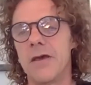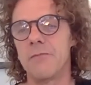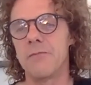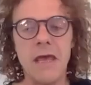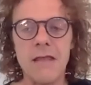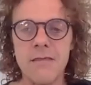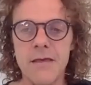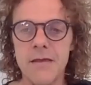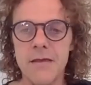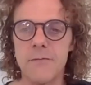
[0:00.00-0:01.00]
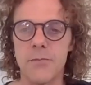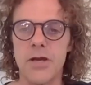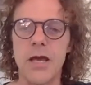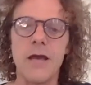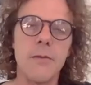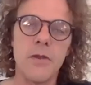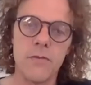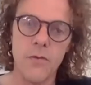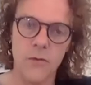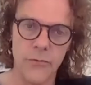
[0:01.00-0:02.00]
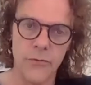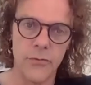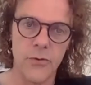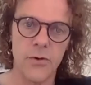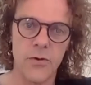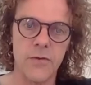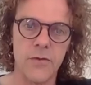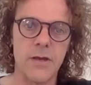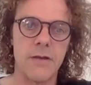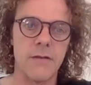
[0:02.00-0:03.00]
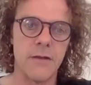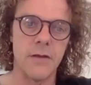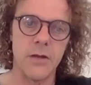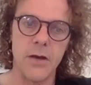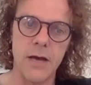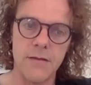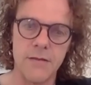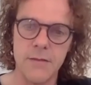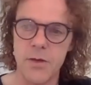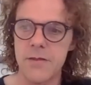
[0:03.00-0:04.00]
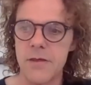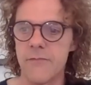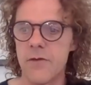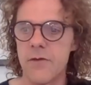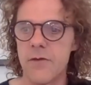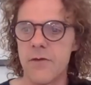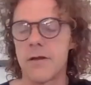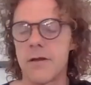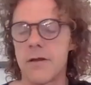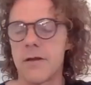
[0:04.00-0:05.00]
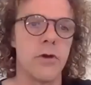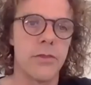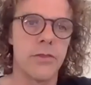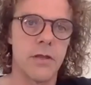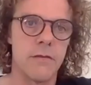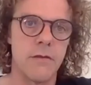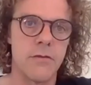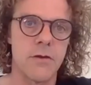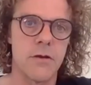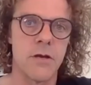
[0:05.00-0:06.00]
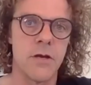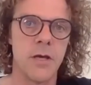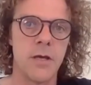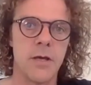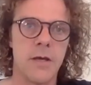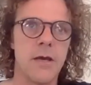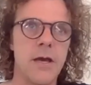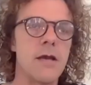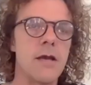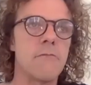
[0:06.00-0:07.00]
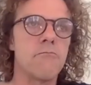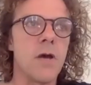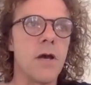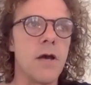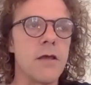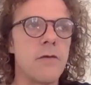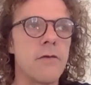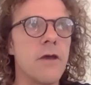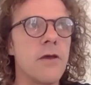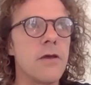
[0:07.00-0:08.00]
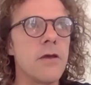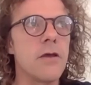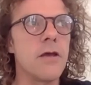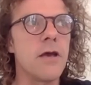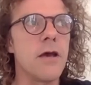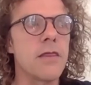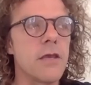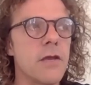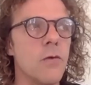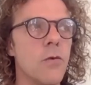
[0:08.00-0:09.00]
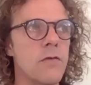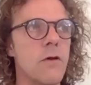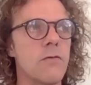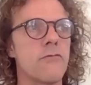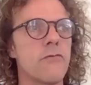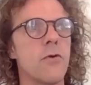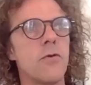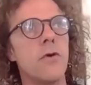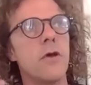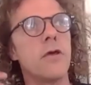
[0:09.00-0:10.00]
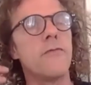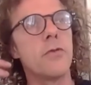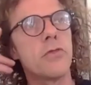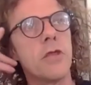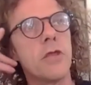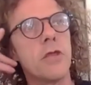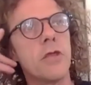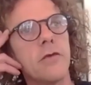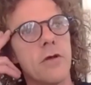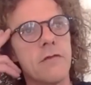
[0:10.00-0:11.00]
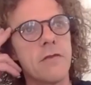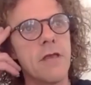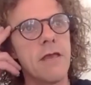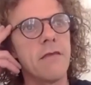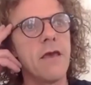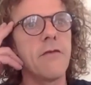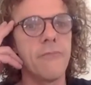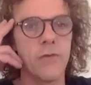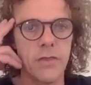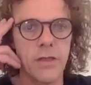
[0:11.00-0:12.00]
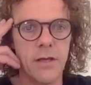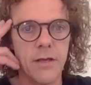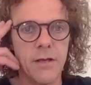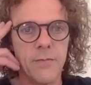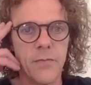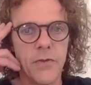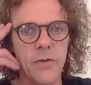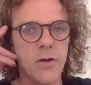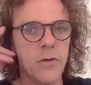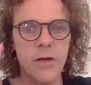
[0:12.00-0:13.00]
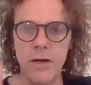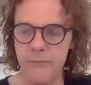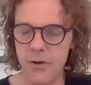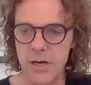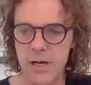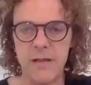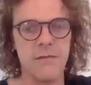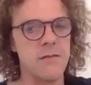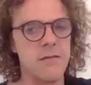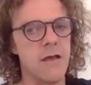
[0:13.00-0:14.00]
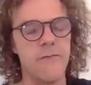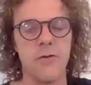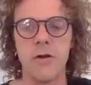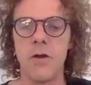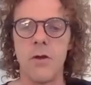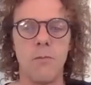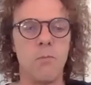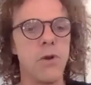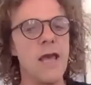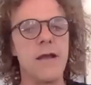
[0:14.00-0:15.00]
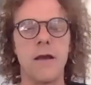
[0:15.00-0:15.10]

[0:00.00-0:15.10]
that's it. But I am a total nerd, and I see myself as the know-nothing teacher. Yeah, I think it always goes wrong if you think that you understand everything. We never can. It's never black